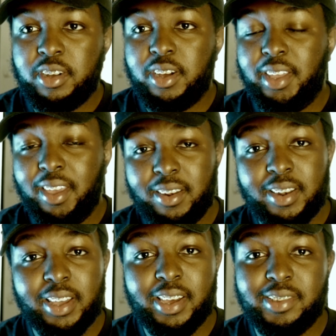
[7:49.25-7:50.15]
Again,
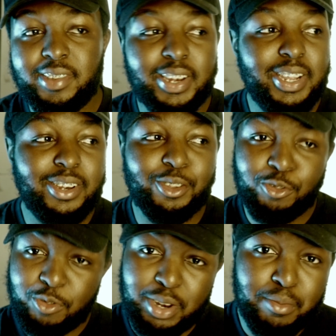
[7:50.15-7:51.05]
like I said, it
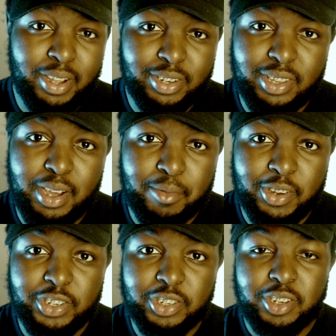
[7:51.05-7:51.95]
doesn't really matter that
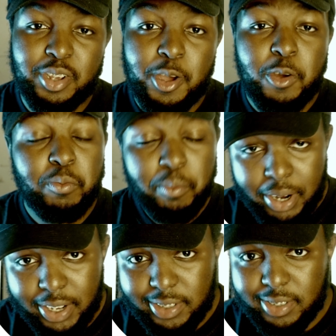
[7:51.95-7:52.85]
much.
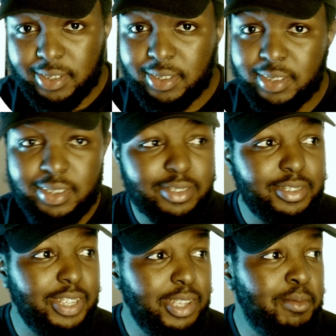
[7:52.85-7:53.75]
But
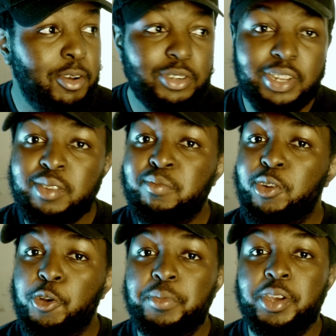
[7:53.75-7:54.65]
this email didn't
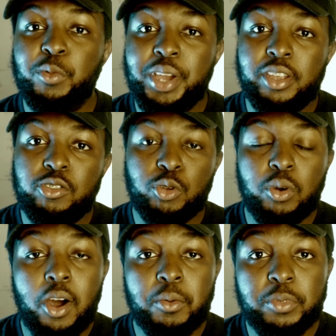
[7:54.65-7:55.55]
blow me away,
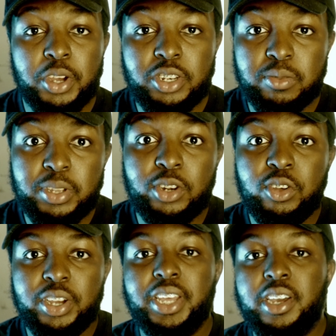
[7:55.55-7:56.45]
so I'm going to be
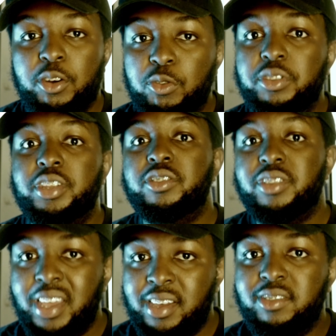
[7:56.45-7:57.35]
looking at all these
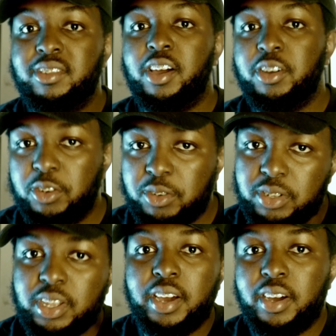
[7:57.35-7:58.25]
things
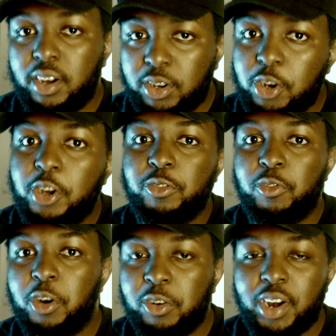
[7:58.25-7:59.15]
that are going
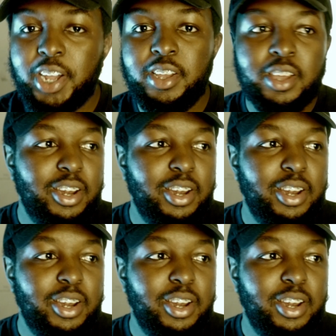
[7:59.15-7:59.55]
wrong, right?